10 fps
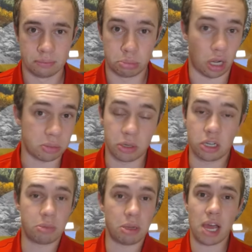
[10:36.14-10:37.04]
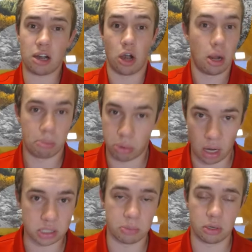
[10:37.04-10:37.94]
Brosmer could be better.
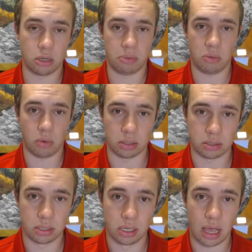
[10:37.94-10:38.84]
Brosmer could be worse.